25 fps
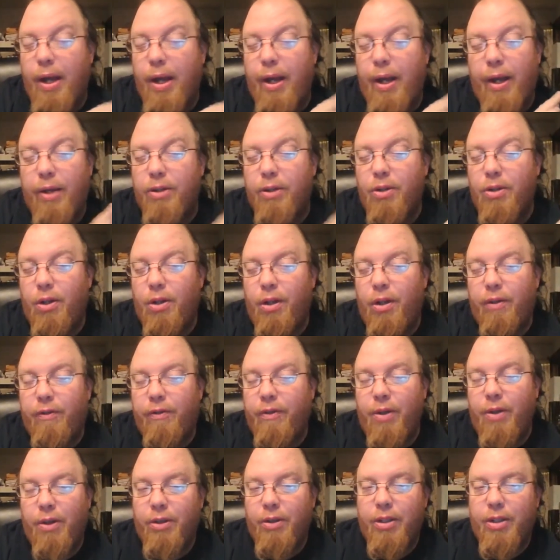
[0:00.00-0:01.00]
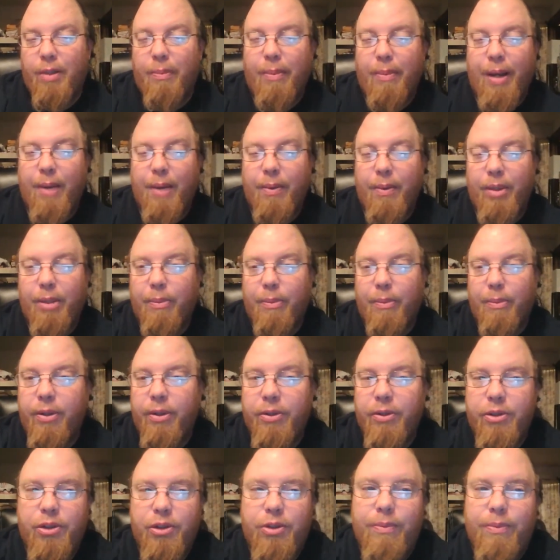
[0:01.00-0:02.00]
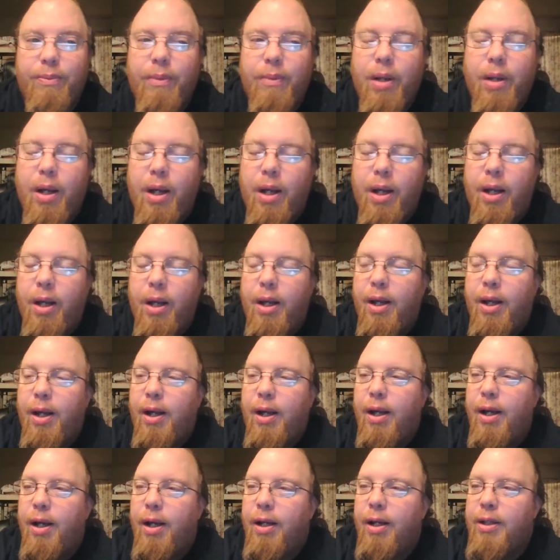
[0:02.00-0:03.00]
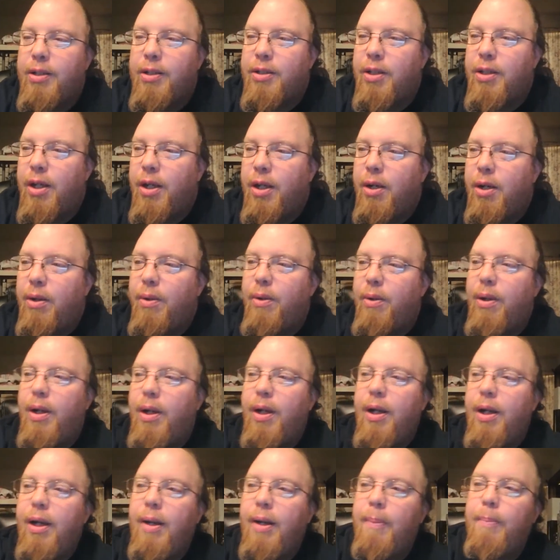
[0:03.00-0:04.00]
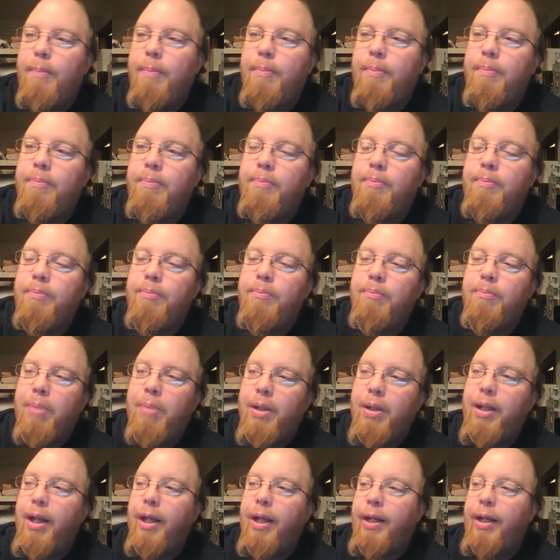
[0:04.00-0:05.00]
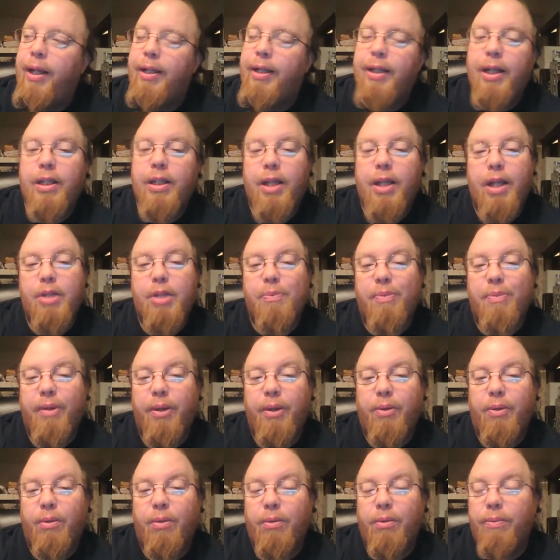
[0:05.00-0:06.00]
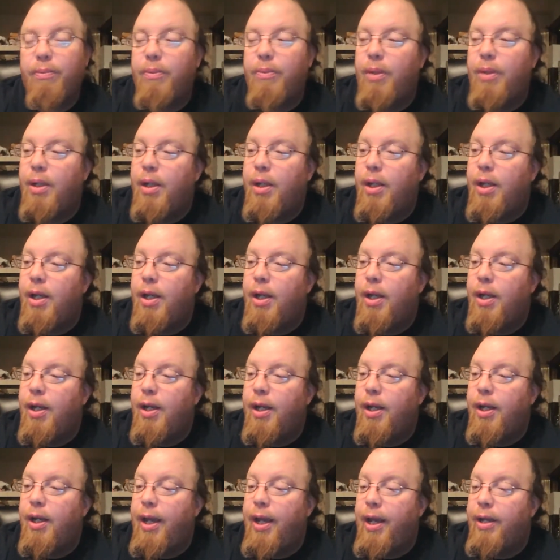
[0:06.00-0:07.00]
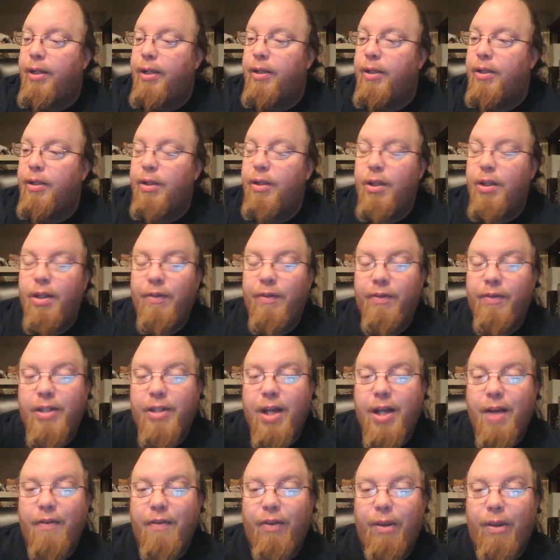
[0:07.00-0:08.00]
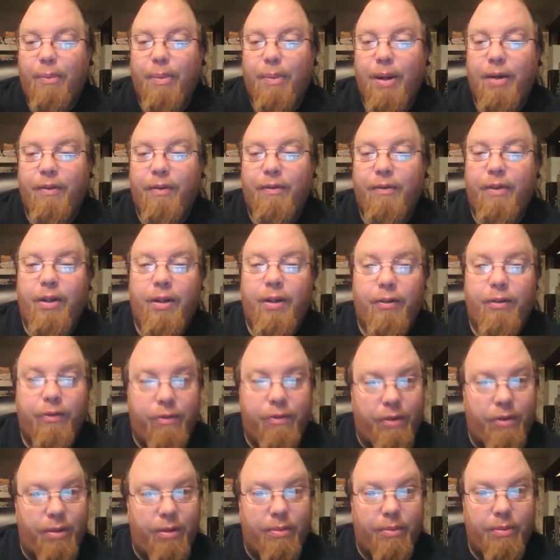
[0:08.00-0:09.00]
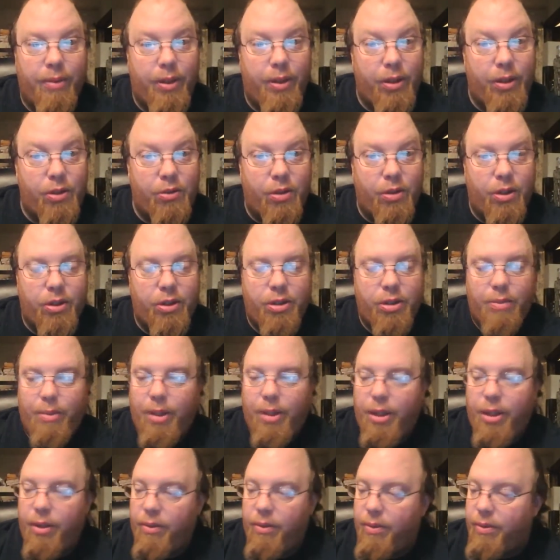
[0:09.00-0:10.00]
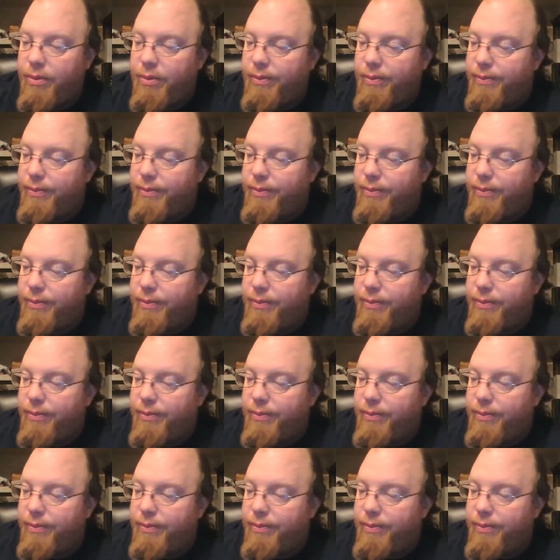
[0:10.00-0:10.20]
It's early, folks. I'm bad with the puns. So, um, but that, that that's pretty cool. Again, could have definitely benefited from an instruction manual,